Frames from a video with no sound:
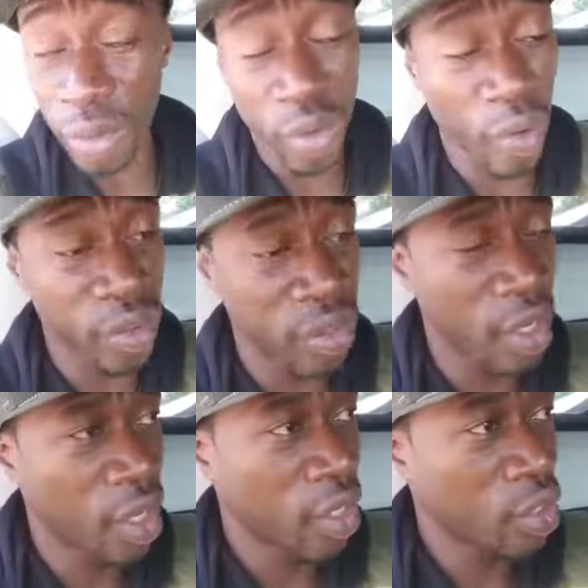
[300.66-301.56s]
stories,
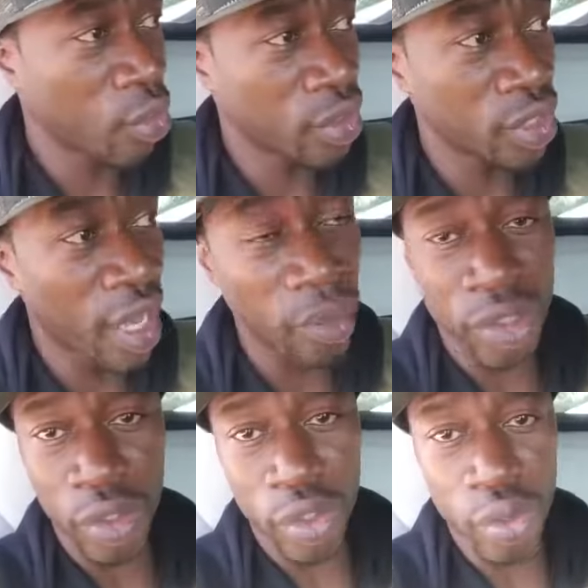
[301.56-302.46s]
you would see I
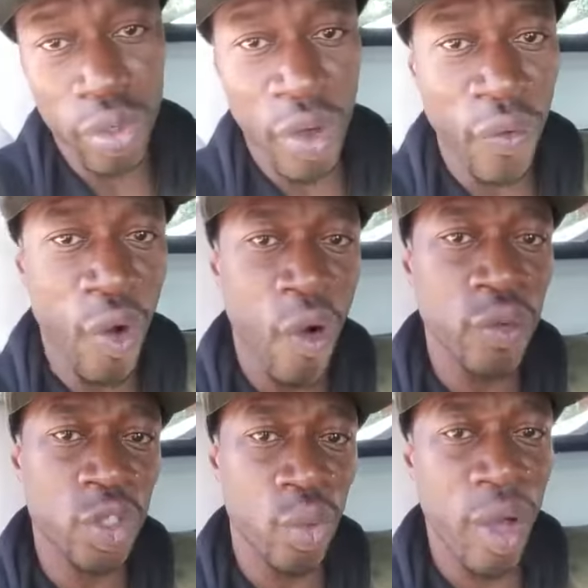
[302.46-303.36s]
was in the studio for
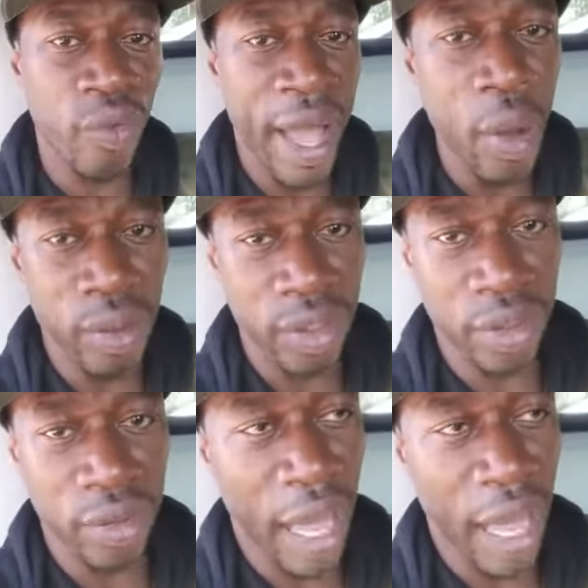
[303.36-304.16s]
over 12 hours.